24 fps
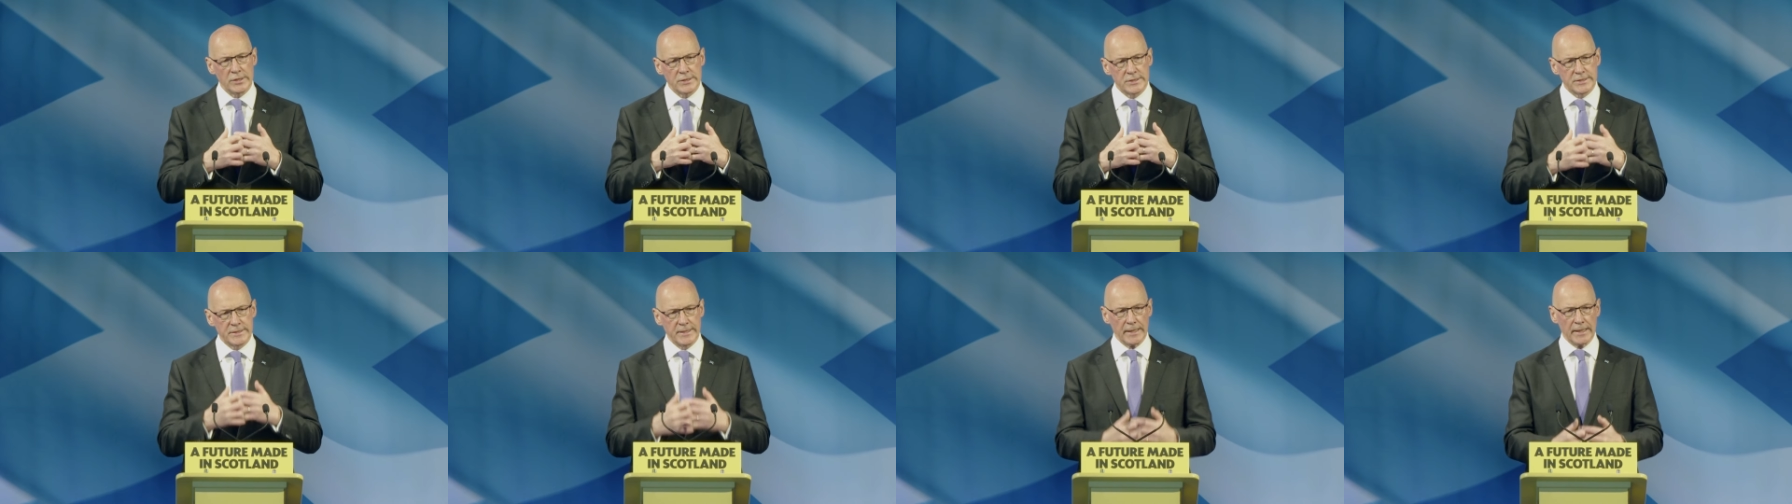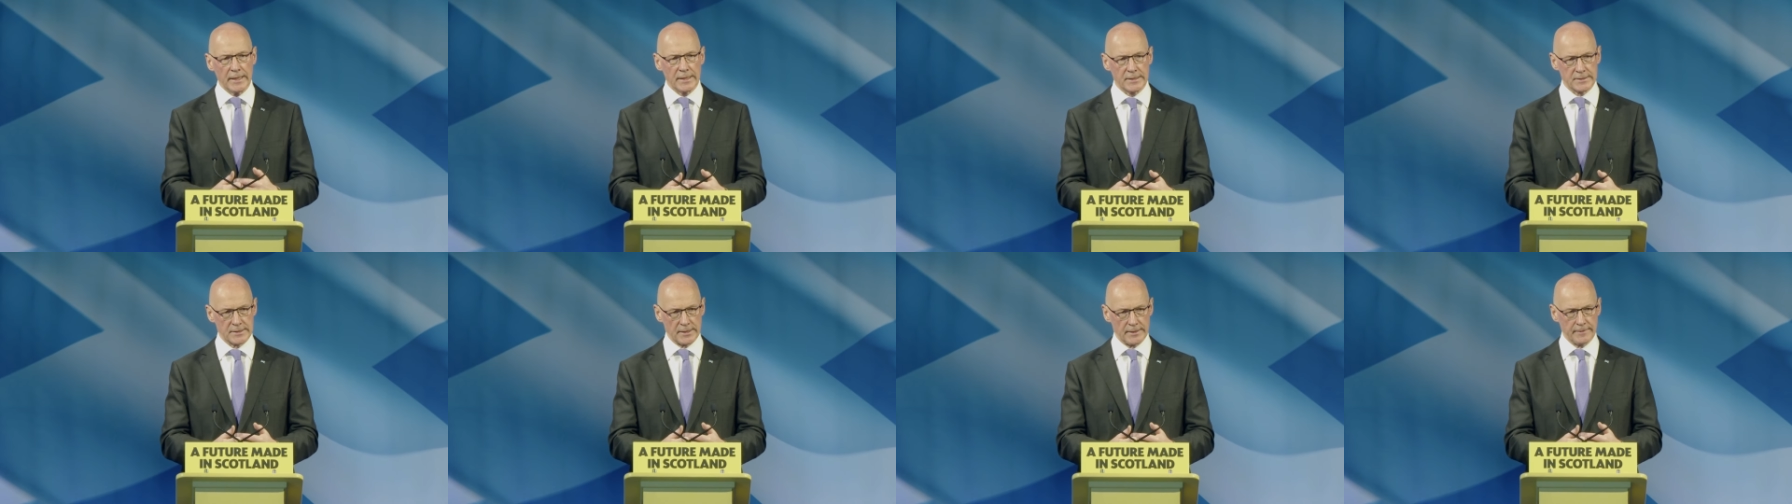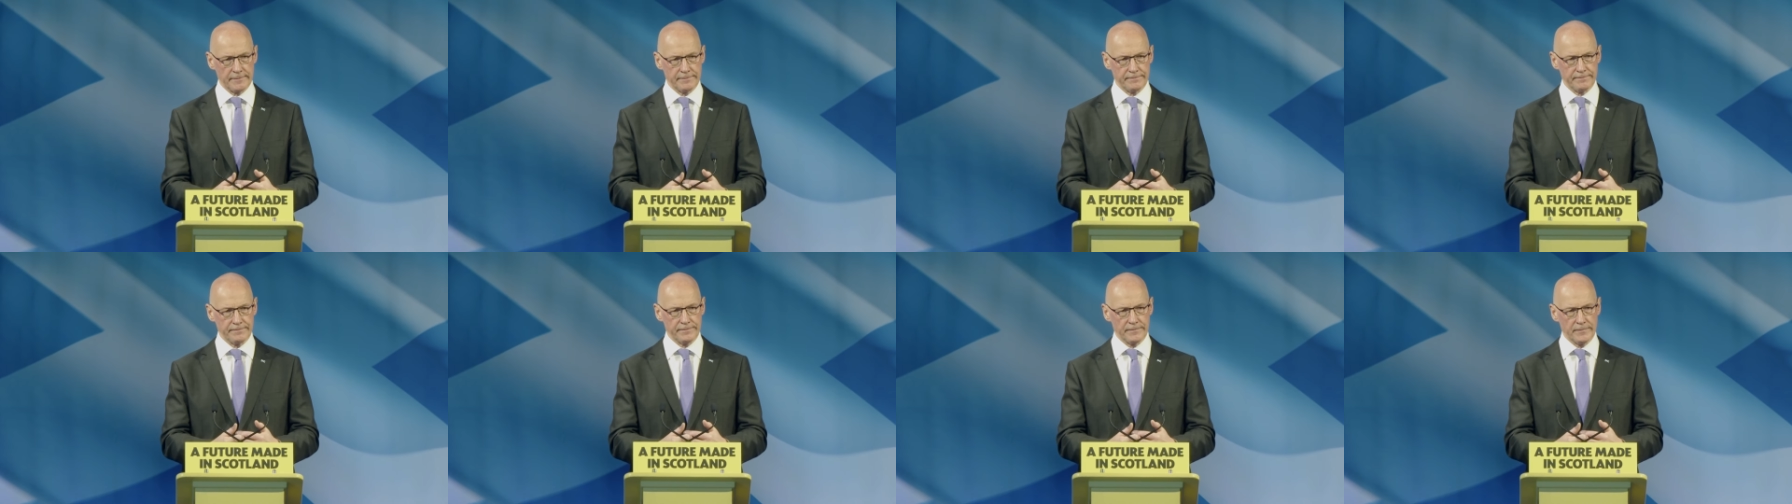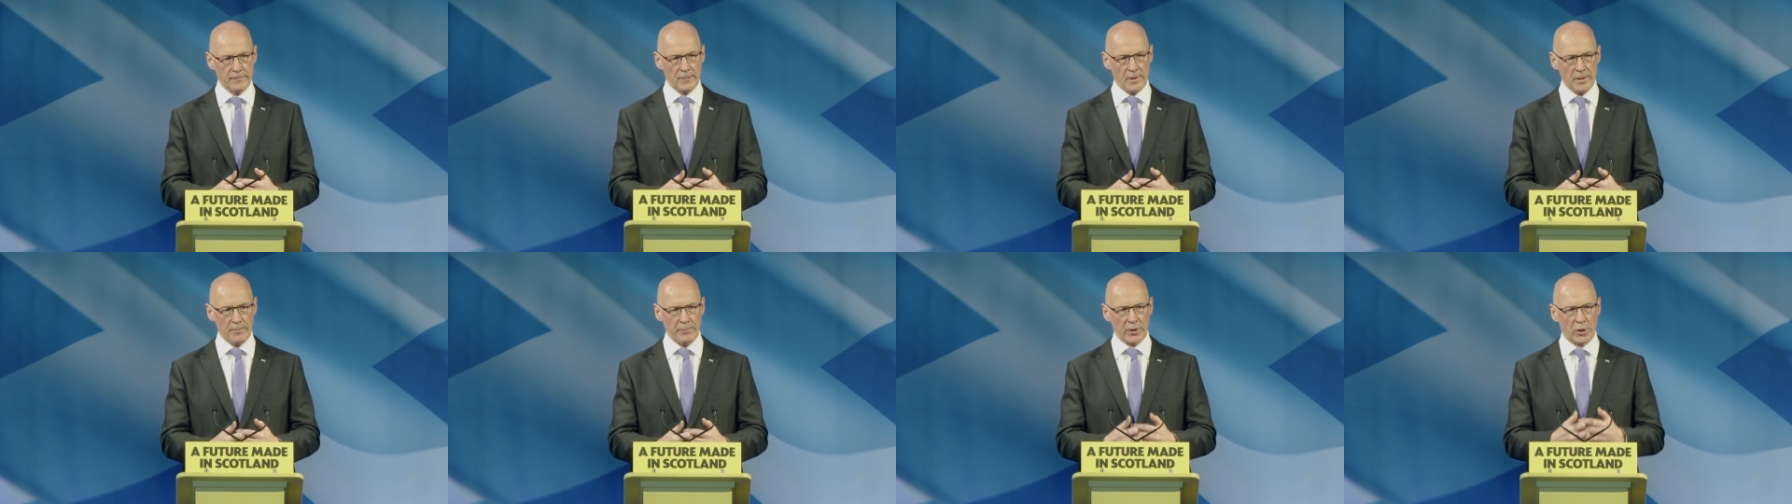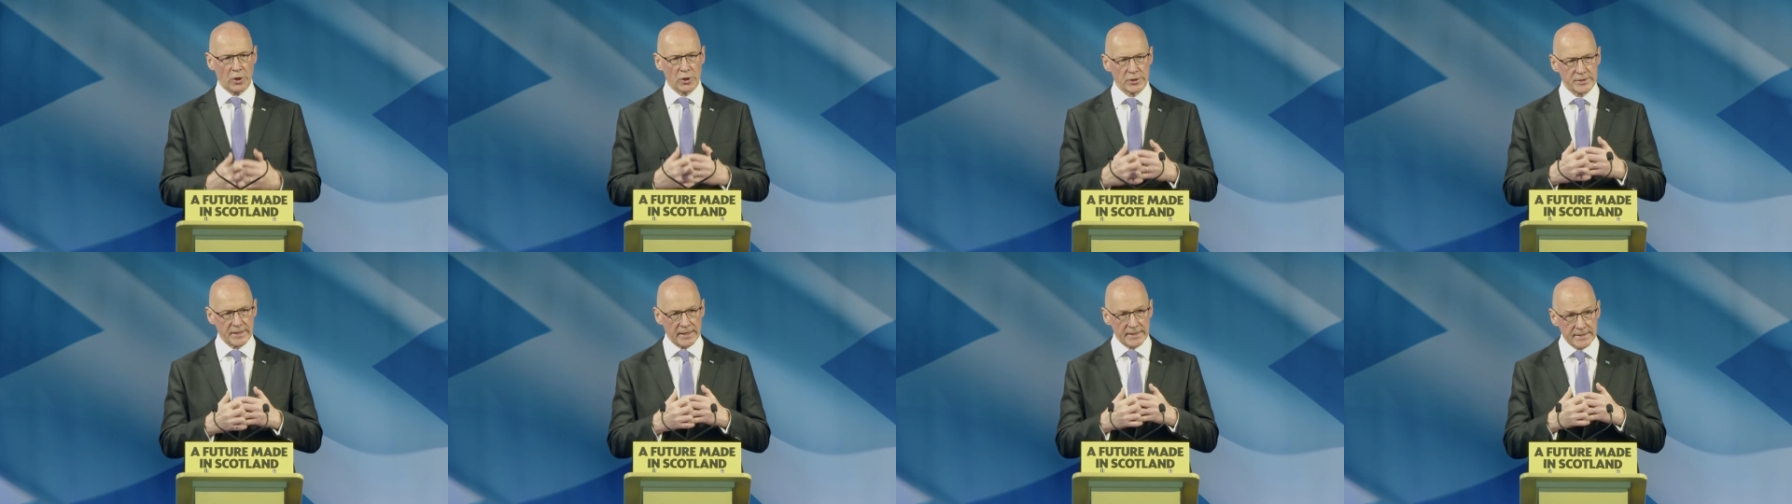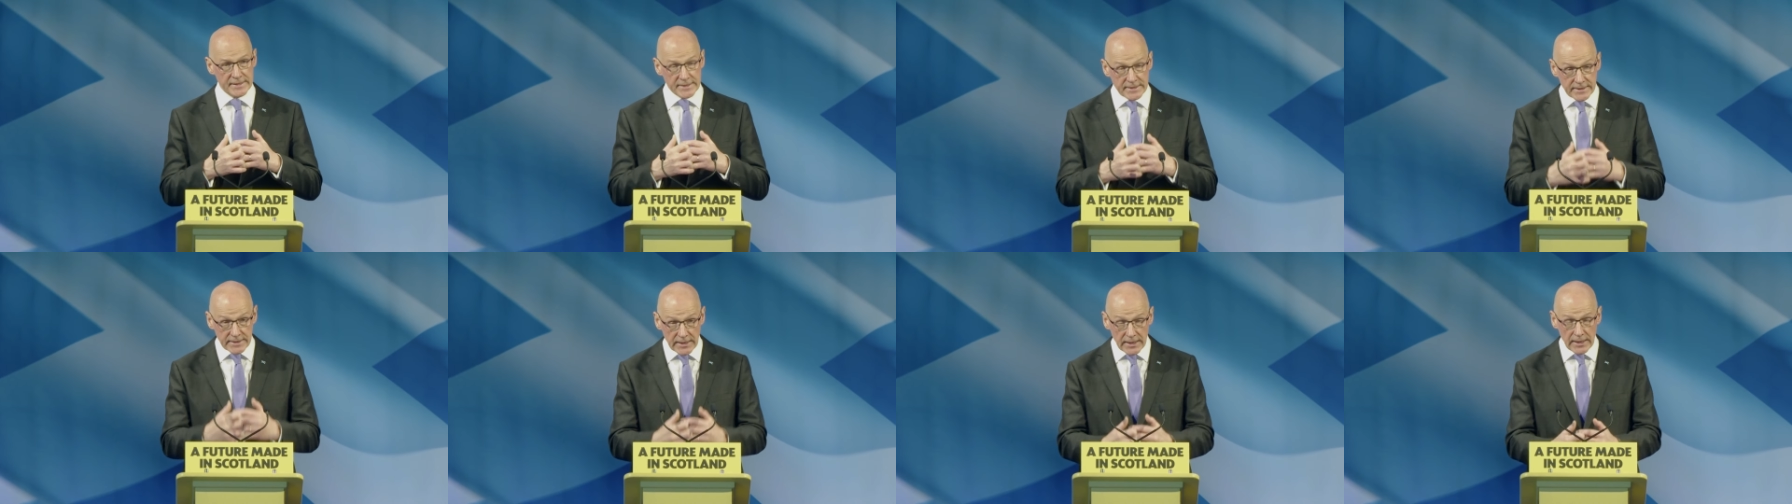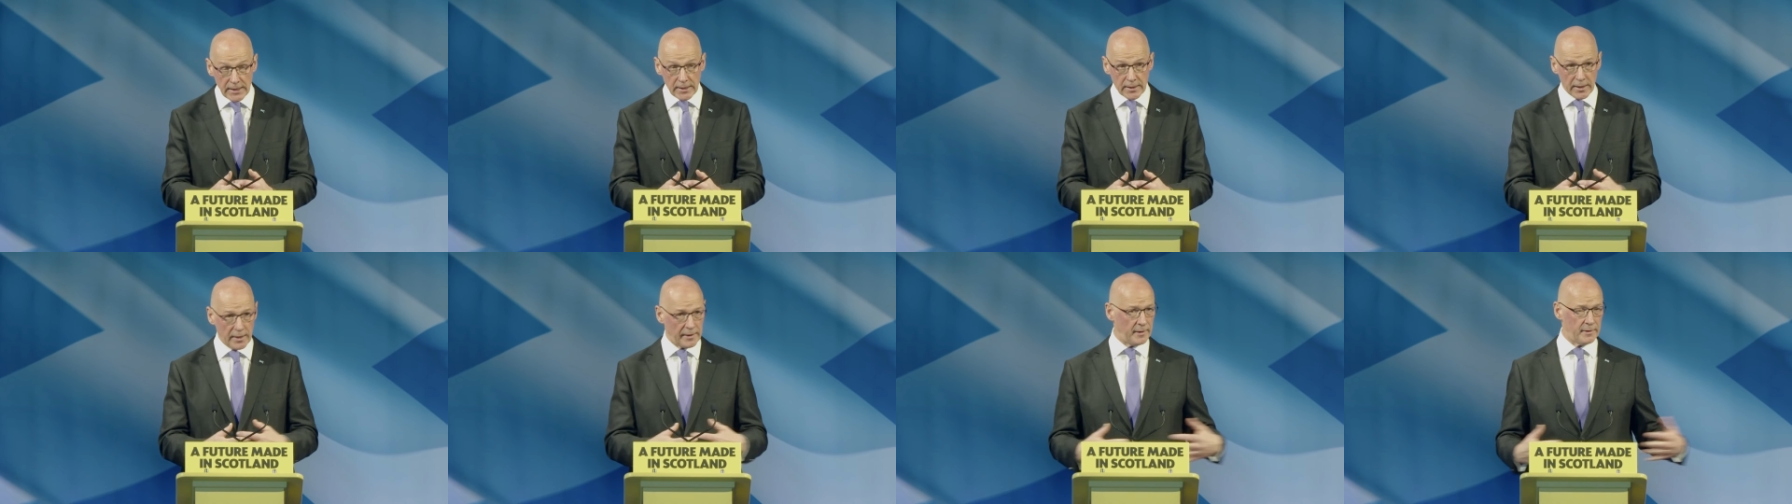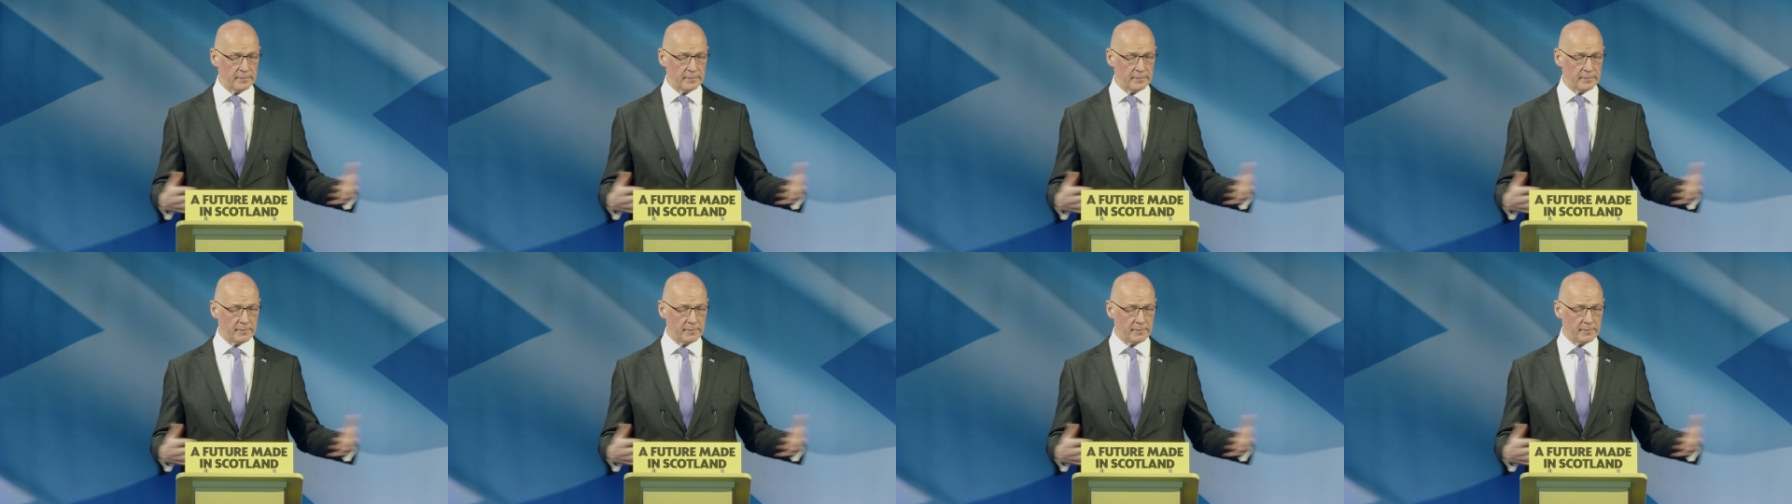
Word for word: seriously, because I see,